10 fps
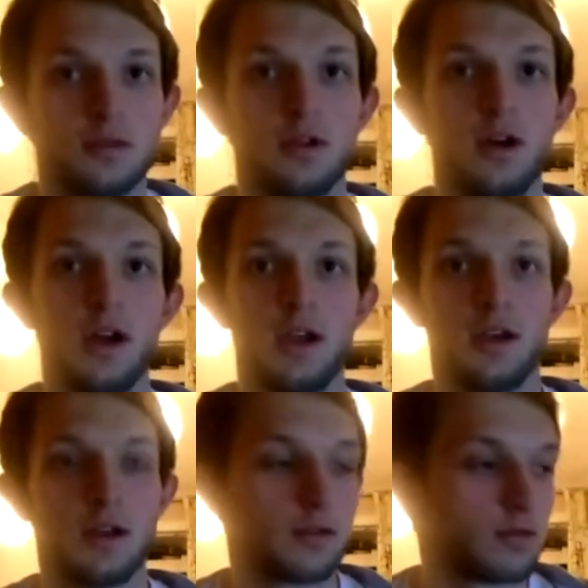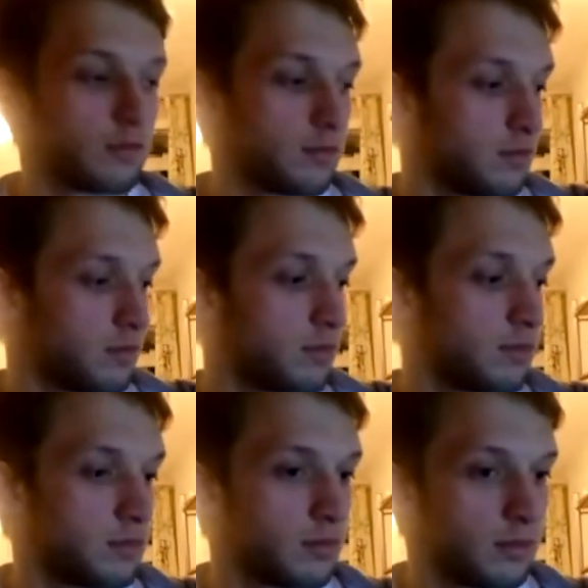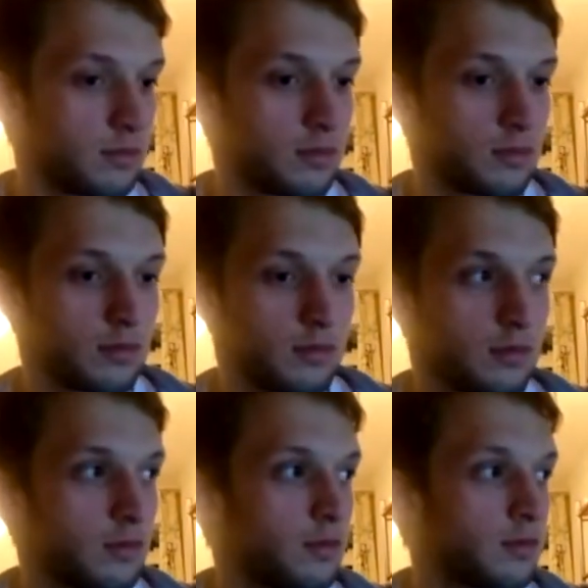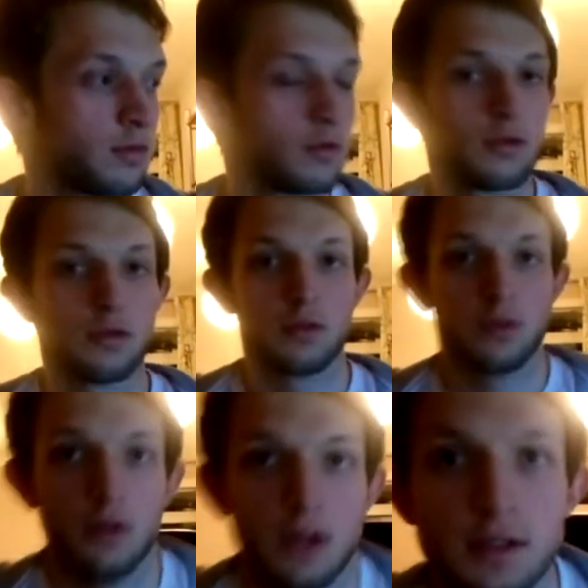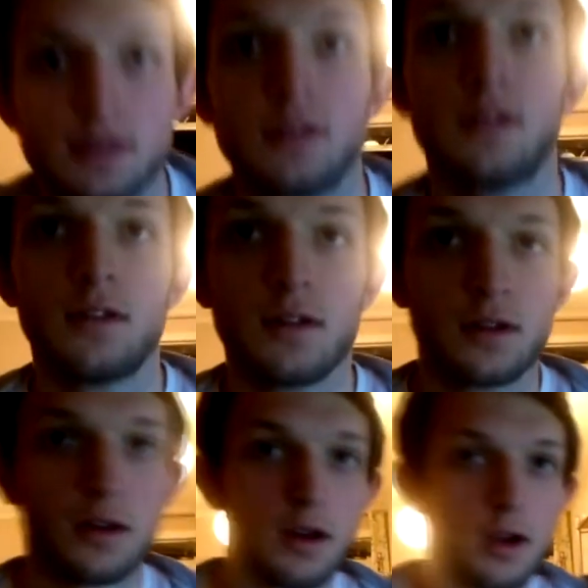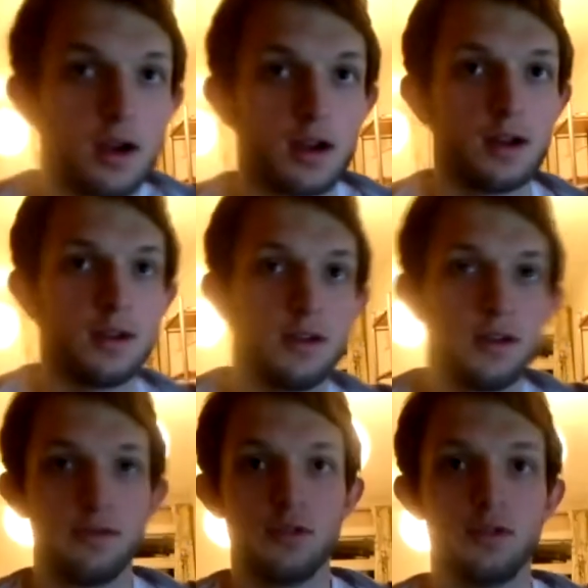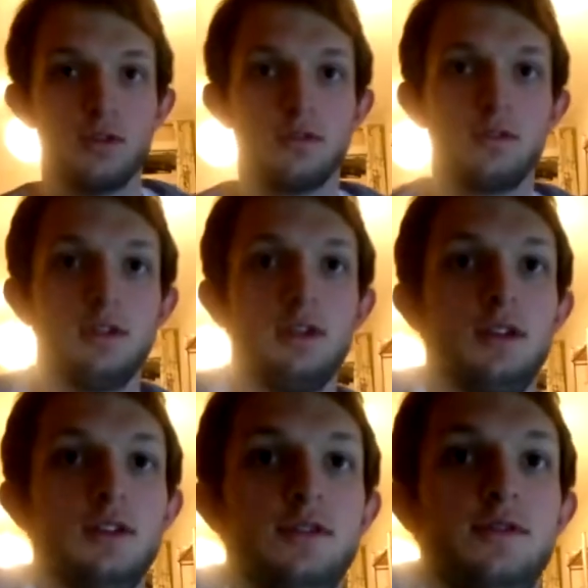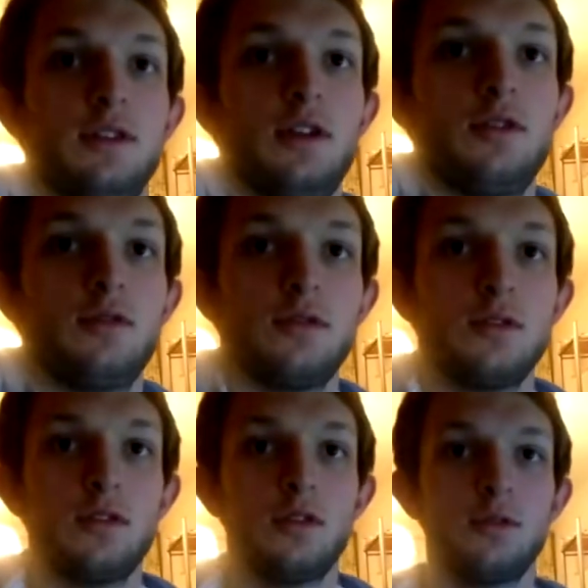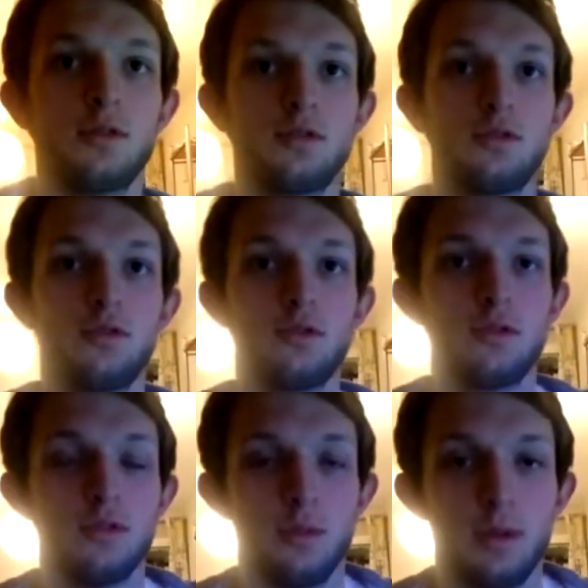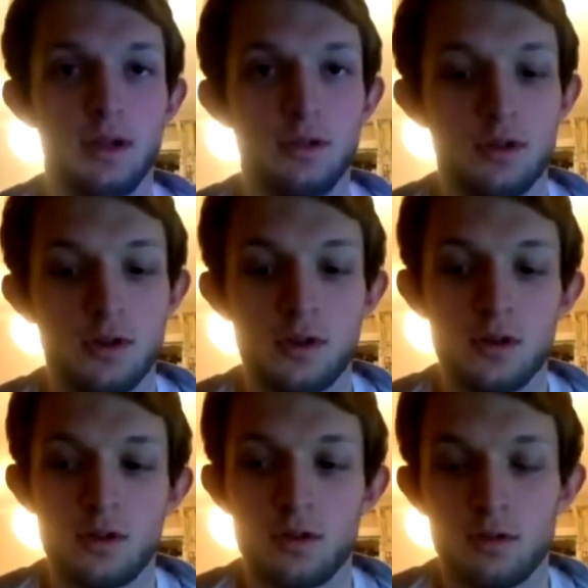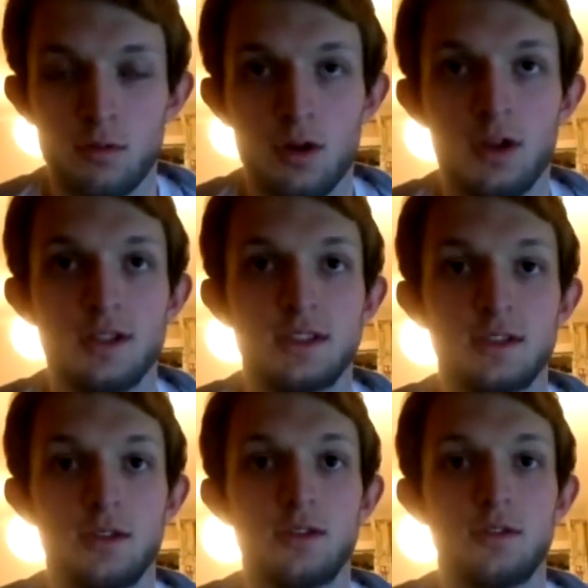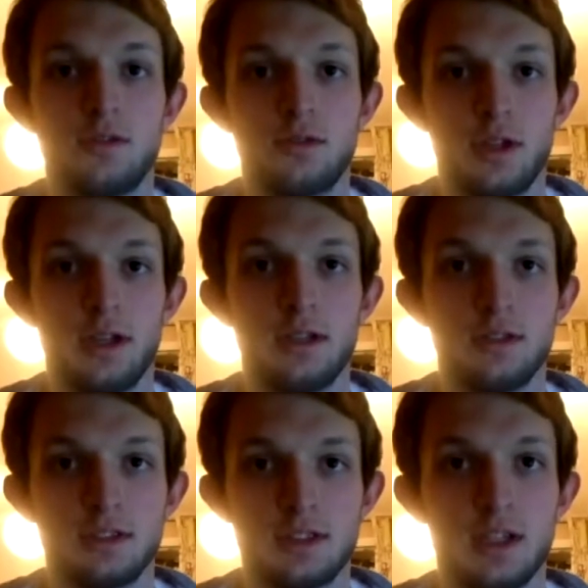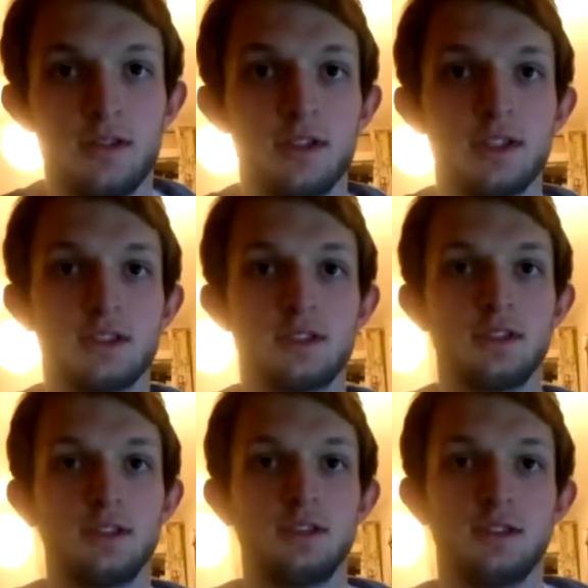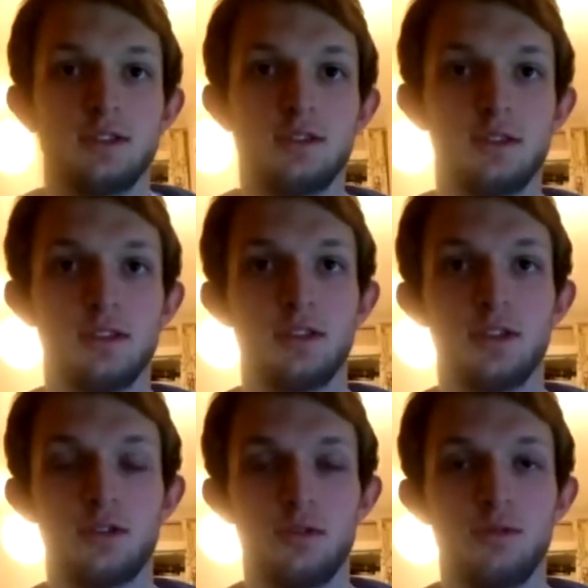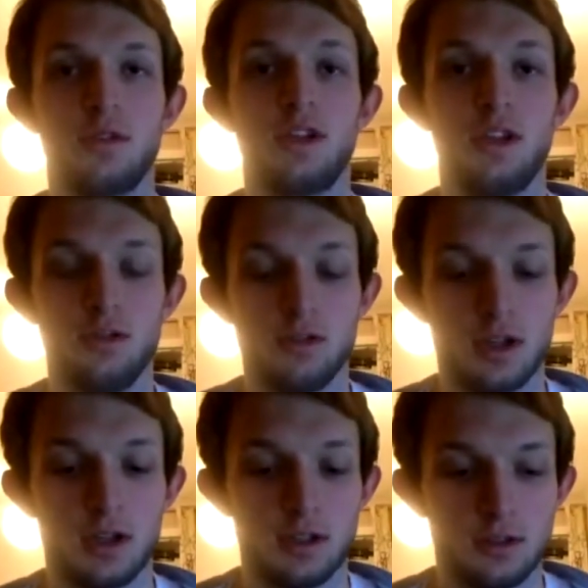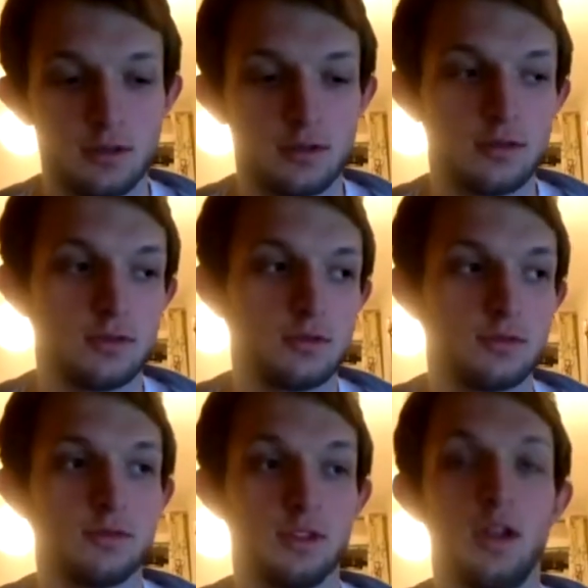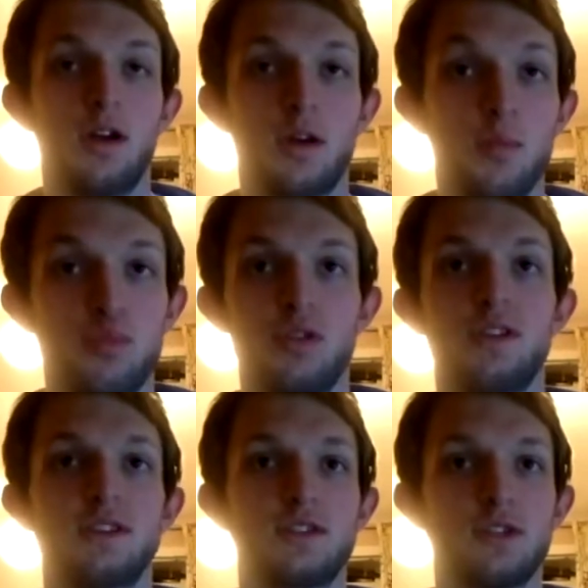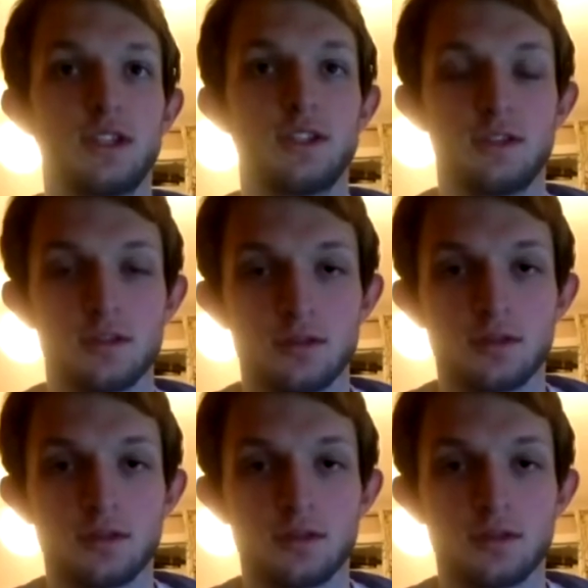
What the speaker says: Right. Yes. Hello there, viewer. In this video, I'm going to talk to you about why I decided to create a set of exercises that I call Kio-Kan. Like breathing stretches.